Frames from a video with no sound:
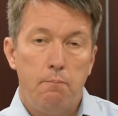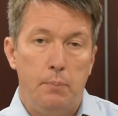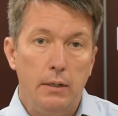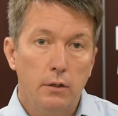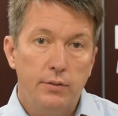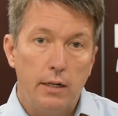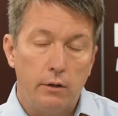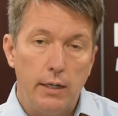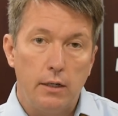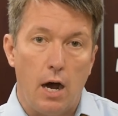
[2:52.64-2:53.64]
bills that
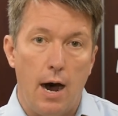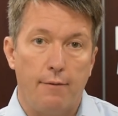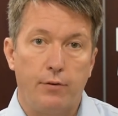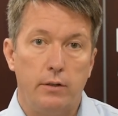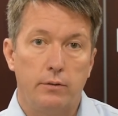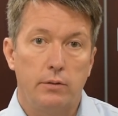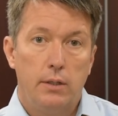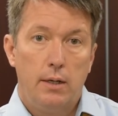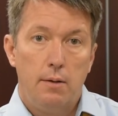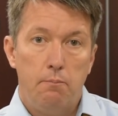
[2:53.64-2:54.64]
are in conference,
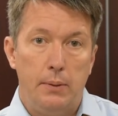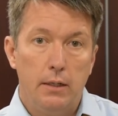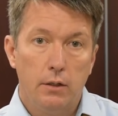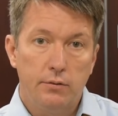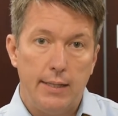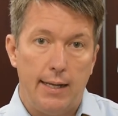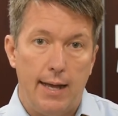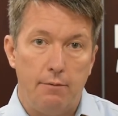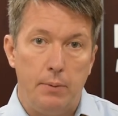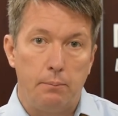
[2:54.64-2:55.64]
bills that
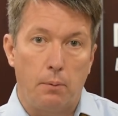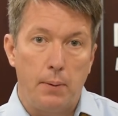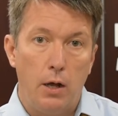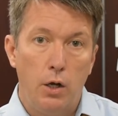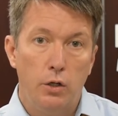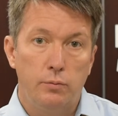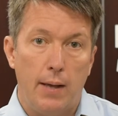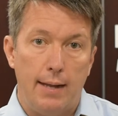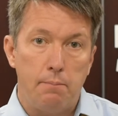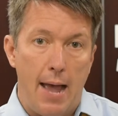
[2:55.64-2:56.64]
have been proposed
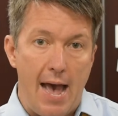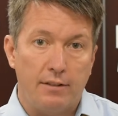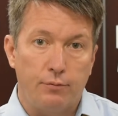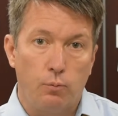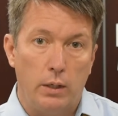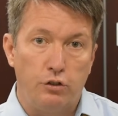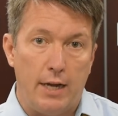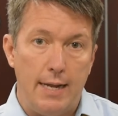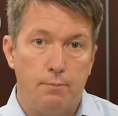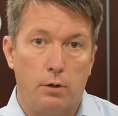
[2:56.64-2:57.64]
and passed from one
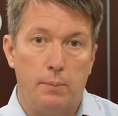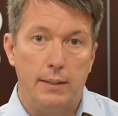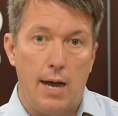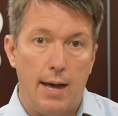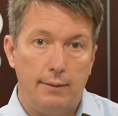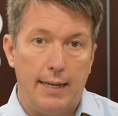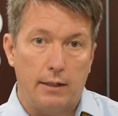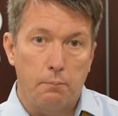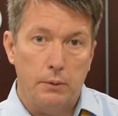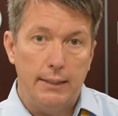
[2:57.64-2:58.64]
chamber but not yet
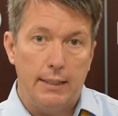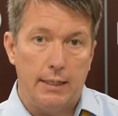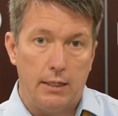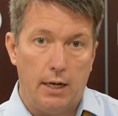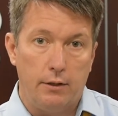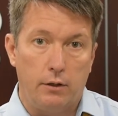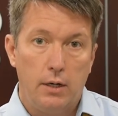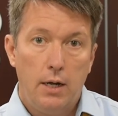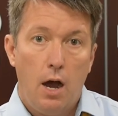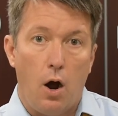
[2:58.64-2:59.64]
completed another
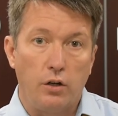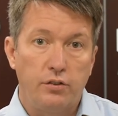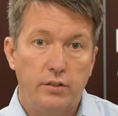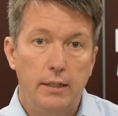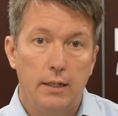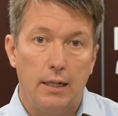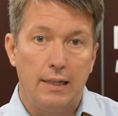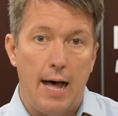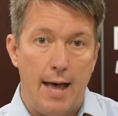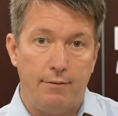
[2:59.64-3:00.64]
are still
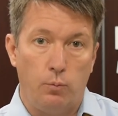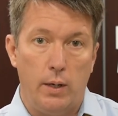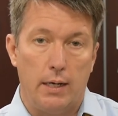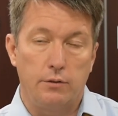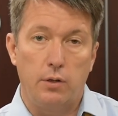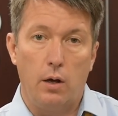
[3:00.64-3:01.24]
alive and well. So